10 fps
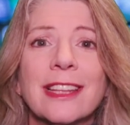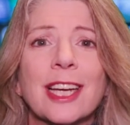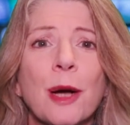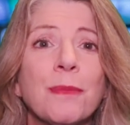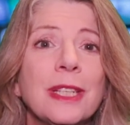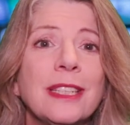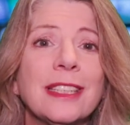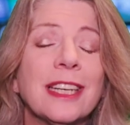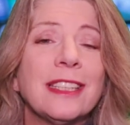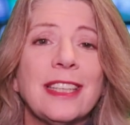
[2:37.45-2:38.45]
The
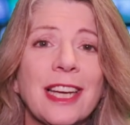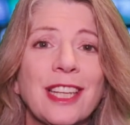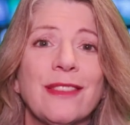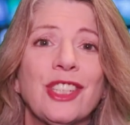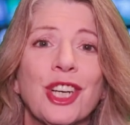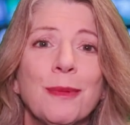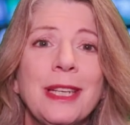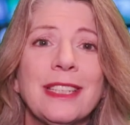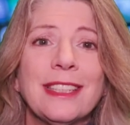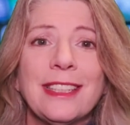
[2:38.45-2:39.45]
company's executive
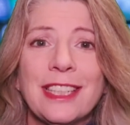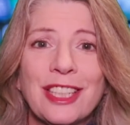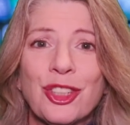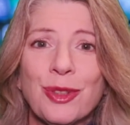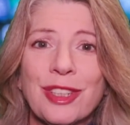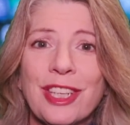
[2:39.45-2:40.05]
chairman is industry